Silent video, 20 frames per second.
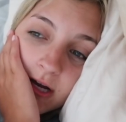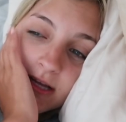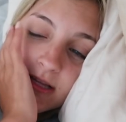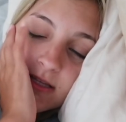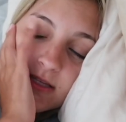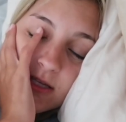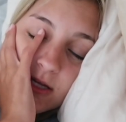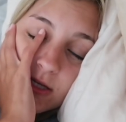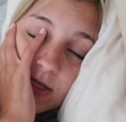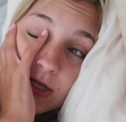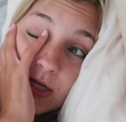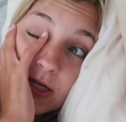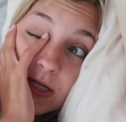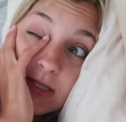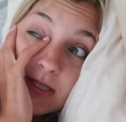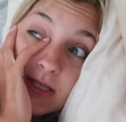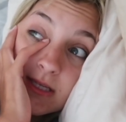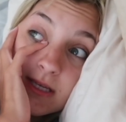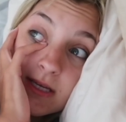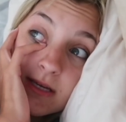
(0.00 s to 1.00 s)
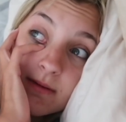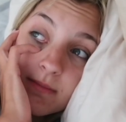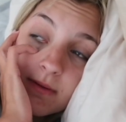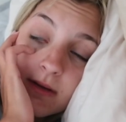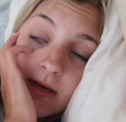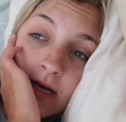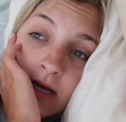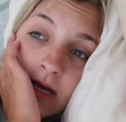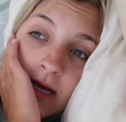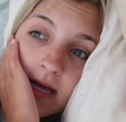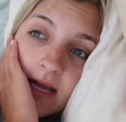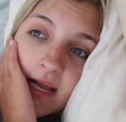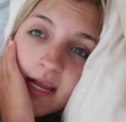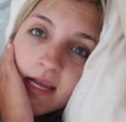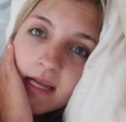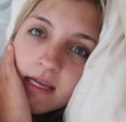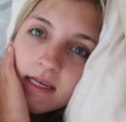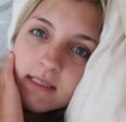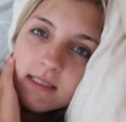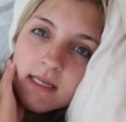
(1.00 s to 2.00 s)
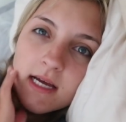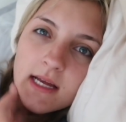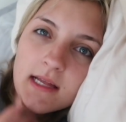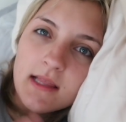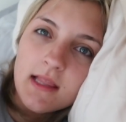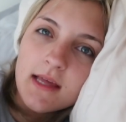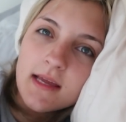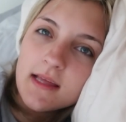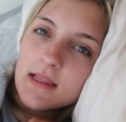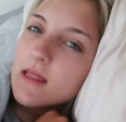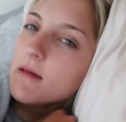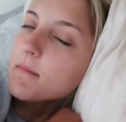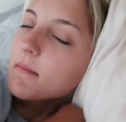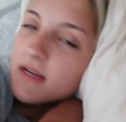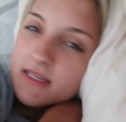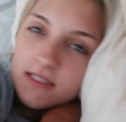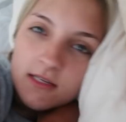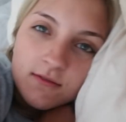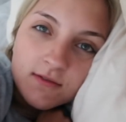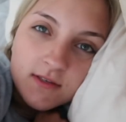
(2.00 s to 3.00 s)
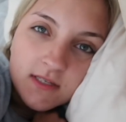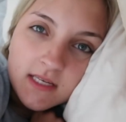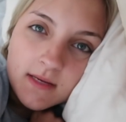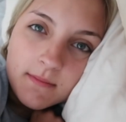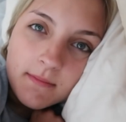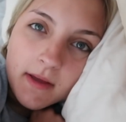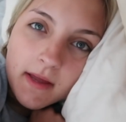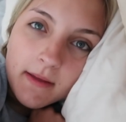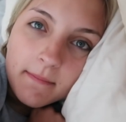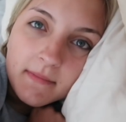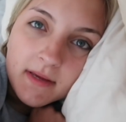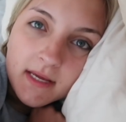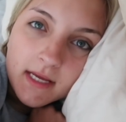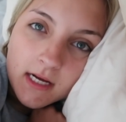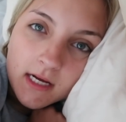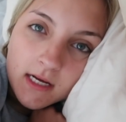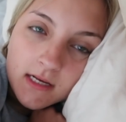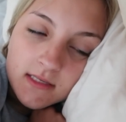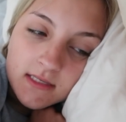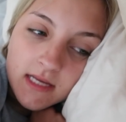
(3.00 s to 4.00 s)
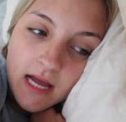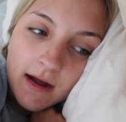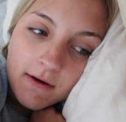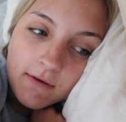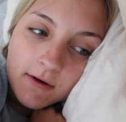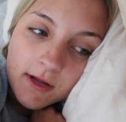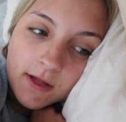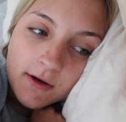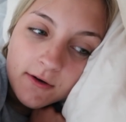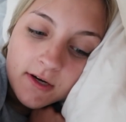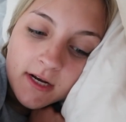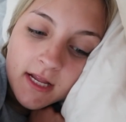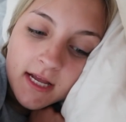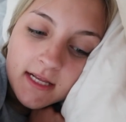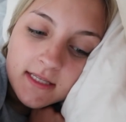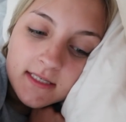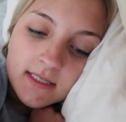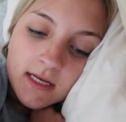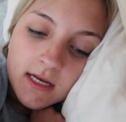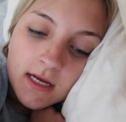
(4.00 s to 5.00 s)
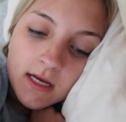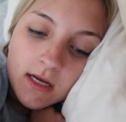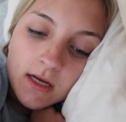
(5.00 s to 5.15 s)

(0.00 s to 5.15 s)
I had such a good sleep, and I like let myself sleep in because our internet,